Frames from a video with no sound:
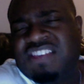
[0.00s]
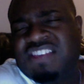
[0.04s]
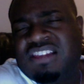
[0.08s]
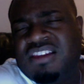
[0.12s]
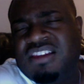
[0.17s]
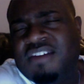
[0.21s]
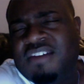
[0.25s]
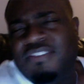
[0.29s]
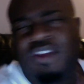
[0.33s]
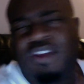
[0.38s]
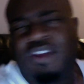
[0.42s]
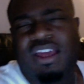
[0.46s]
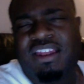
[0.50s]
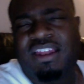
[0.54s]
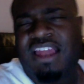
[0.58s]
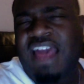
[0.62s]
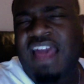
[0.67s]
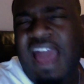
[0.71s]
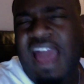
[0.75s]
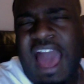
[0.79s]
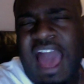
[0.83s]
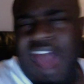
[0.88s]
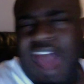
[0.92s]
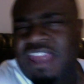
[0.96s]
I love your,
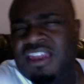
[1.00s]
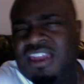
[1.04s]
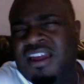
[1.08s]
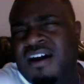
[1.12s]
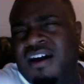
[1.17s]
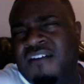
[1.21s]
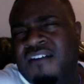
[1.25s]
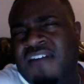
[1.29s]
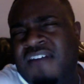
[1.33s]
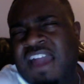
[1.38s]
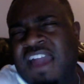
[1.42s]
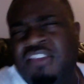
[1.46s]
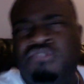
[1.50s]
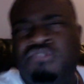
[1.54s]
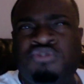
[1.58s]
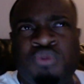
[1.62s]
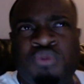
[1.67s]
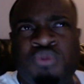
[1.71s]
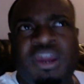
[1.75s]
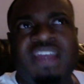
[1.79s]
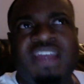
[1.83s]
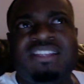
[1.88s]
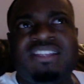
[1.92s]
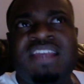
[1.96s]
like, I love how you
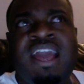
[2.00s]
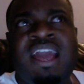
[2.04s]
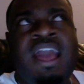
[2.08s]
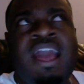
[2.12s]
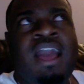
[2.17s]
dress